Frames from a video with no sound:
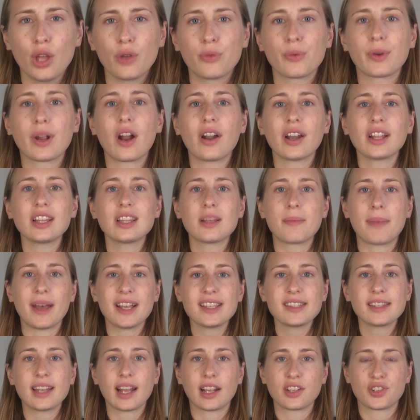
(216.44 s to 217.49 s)
Regarding the
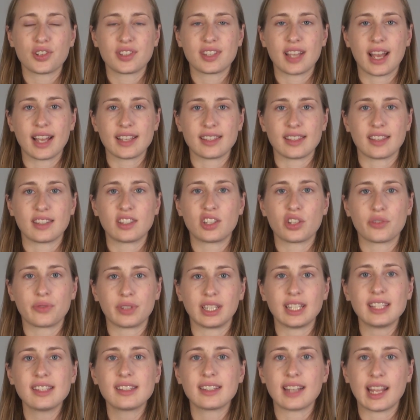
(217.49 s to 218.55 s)
best exercises to
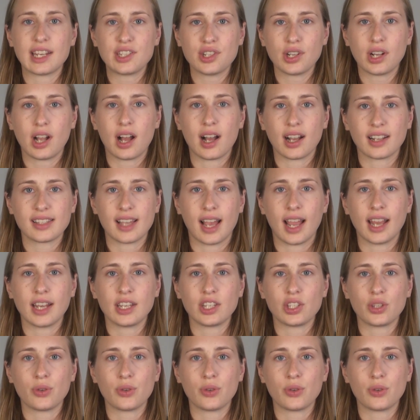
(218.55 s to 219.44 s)
release nitric oxide,